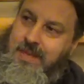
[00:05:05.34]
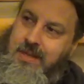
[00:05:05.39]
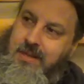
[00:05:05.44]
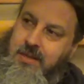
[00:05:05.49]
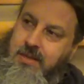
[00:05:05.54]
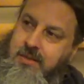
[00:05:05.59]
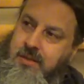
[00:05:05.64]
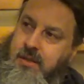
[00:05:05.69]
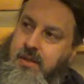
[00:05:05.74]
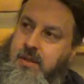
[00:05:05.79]

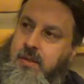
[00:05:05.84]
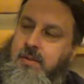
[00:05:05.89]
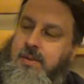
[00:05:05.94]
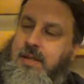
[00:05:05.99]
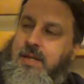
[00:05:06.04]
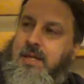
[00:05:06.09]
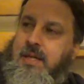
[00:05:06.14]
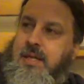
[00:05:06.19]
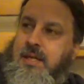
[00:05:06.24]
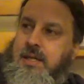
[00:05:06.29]
so
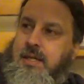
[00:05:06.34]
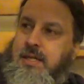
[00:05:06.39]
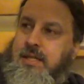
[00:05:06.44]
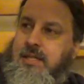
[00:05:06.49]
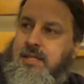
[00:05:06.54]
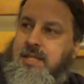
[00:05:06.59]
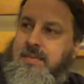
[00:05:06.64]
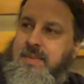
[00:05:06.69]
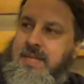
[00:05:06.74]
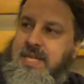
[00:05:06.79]

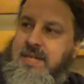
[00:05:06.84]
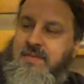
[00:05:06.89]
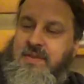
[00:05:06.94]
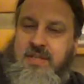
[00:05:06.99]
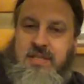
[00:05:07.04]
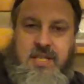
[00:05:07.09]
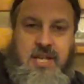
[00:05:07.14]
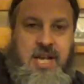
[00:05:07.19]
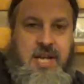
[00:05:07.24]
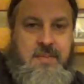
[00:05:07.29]
uh, let me give
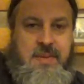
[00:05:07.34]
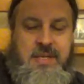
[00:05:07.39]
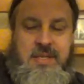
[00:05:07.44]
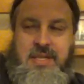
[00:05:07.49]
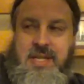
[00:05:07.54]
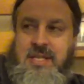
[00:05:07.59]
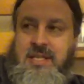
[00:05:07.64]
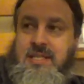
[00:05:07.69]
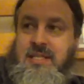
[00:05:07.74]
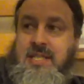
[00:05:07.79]
you a time and
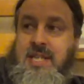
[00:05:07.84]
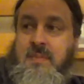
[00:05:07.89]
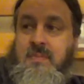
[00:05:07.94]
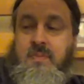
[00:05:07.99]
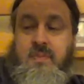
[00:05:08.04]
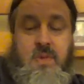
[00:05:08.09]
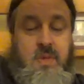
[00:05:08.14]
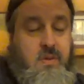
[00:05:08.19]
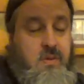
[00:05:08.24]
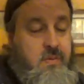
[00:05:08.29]
date
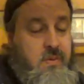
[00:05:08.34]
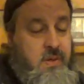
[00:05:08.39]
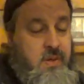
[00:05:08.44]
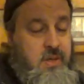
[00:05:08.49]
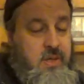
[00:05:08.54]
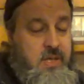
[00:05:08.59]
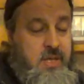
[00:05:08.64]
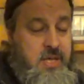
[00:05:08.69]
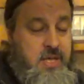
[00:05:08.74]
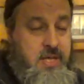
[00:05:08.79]
stamp while
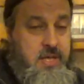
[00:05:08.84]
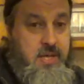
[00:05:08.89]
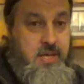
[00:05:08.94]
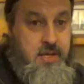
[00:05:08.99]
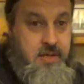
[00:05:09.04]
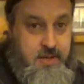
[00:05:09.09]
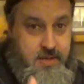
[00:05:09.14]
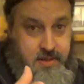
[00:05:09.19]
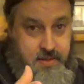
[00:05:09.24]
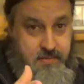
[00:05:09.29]
we're uh,
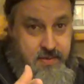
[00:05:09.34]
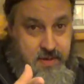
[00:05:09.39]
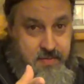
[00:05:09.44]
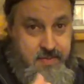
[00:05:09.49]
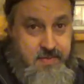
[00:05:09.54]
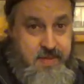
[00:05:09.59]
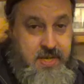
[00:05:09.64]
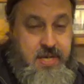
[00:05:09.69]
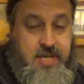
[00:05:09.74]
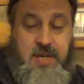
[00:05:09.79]
while
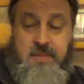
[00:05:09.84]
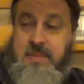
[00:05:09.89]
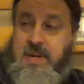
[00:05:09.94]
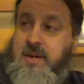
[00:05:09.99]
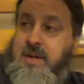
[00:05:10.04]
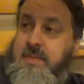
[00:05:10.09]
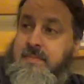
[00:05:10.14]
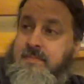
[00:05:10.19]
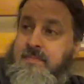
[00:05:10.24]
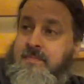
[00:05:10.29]
I'm thinking
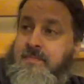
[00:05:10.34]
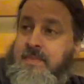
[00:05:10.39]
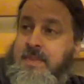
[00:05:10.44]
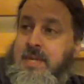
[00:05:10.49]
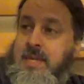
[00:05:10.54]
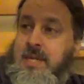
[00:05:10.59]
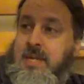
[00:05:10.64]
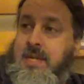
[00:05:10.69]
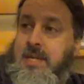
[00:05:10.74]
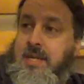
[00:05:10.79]
about it.
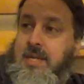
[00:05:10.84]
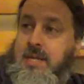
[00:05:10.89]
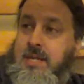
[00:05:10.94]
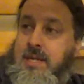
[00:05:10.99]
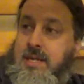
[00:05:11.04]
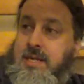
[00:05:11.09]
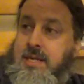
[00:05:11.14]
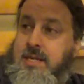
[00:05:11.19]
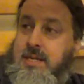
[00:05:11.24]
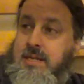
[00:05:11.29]

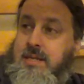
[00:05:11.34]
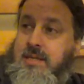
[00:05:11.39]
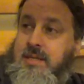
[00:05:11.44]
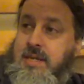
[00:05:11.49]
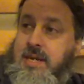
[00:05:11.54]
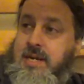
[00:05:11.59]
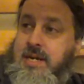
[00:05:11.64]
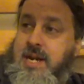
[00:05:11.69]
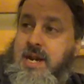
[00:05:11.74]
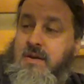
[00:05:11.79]
It is
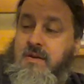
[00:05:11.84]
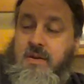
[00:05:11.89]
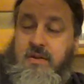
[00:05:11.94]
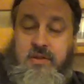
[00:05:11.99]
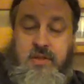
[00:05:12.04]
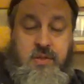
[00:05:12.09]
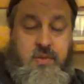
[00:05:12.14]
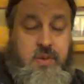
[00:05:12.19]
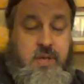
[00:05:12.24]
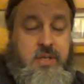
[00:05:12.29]
nine
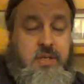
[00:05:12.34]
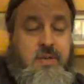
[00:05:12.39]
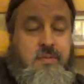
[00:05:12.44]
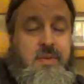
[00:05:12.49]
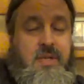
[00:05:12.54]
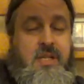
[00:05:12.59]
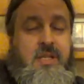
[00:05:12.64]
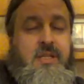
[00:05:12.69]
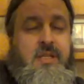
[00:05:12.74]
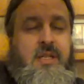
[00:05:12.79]
hours and twenty-two
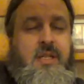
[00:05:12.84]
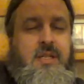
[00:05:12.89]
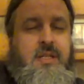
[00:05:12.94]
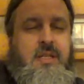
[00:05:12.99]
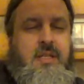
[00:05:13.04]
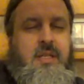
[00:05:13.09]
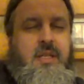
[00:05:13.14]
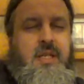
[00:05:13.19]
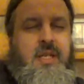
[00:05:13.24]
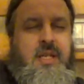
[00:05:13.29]
minutes
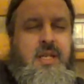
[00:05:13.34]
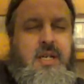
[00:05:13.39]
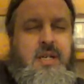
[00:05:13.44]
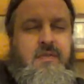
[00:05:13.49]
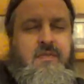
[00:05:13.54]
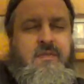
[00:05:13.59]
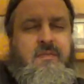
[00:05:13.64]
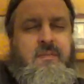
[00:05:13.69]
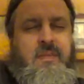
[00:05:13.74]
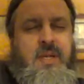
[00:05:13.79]
into the day
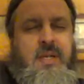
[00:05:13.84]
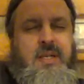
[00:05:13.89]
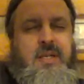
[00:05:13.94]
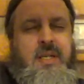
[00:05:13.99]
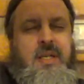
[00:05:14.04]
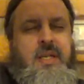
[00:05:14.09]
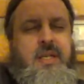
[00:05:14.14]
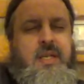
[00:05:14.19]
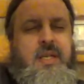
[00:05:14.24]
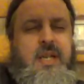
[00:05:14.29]
of
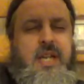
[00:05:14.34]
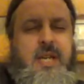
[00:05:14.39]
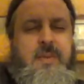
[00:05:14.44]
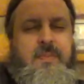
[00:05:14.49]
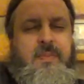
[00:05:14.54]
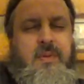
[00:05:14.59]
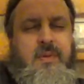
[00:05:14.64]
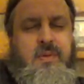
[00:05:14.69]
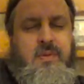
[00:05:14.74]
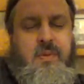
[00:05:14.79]
Monday,
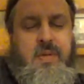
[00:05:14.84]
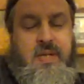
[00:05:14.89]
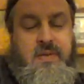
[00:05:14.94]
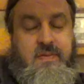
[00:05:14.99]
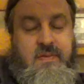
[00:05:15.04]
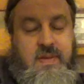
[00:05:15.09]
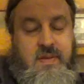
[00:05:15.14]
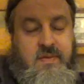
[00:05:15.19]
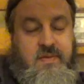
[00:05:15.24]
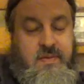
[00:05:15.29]
April
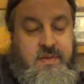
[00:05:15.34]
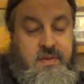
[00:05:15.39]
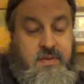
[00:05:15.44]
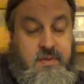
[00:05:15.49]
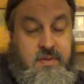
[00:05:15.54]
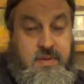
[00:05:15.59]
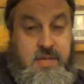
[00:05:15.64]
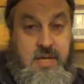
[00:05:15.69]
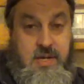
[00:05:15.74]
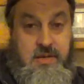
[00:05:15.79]
twenty-fifth,
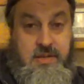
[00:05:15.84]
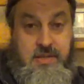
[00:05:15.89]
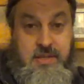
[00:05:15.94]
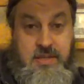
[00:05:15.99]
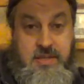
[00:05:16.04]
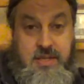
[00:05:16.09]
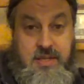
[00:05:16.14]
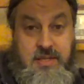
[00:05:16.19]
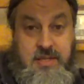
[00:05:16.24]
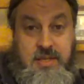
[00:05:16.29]
two thousand
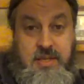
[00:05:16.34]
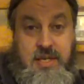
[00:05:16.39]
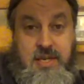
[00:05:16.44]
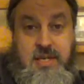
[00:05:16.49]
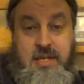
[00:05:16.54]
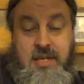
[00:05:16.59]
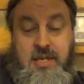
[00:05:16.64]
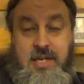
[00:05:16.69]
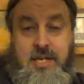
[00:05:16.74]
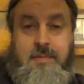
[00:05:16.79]

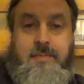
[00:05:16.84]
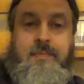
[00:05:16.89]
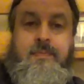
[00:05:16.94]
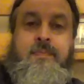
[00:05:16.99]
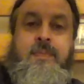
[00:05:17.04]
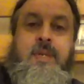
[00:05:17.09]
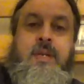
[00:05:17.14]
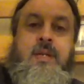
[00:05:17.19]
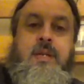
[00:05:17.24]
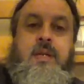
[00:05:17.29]
sixteen. Yeah.
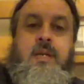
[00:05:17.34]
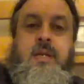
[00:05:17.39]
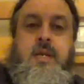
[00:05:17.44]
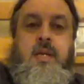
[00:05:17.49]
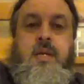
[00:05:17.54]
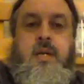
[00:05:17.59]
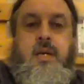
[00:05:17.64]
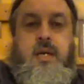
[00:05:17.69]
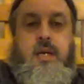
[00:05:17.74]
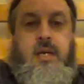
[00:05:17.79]

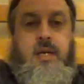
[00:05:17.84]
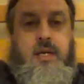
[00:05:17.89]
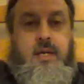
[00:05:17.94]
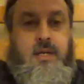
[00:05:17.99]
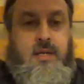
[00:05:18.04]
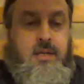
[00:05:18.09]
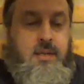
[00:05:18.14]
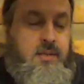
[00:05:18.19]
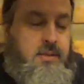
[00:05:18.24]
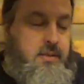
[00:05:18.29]
Uh,